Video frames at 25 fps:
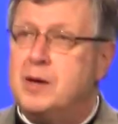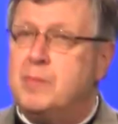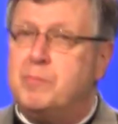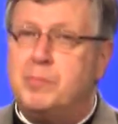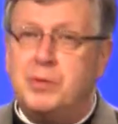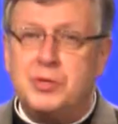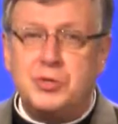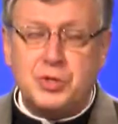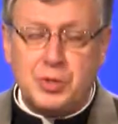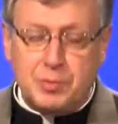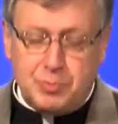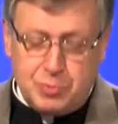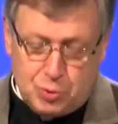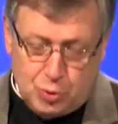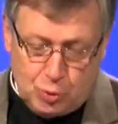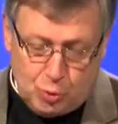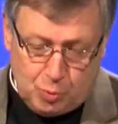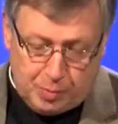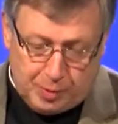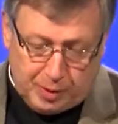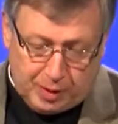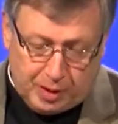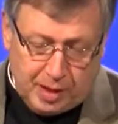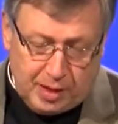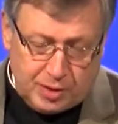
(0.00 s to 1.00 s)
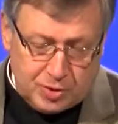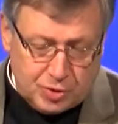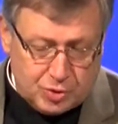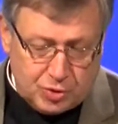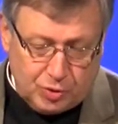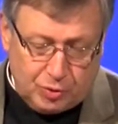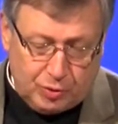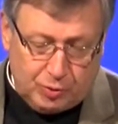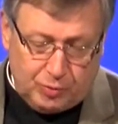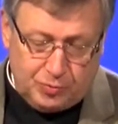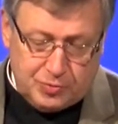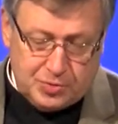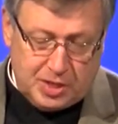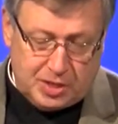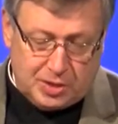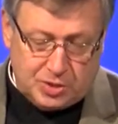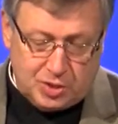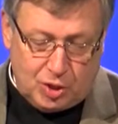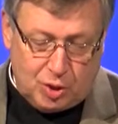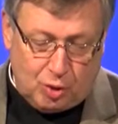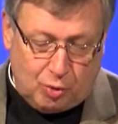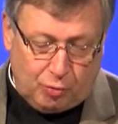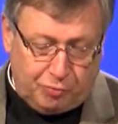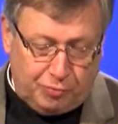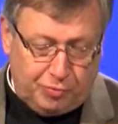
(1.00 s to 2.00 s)
Bishop Zubik serves as
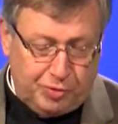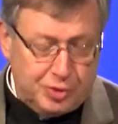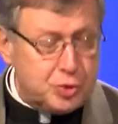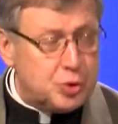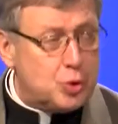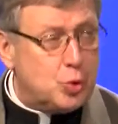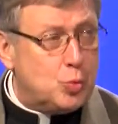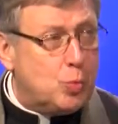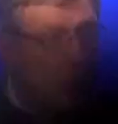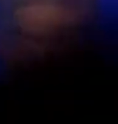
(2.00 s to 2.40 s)
the official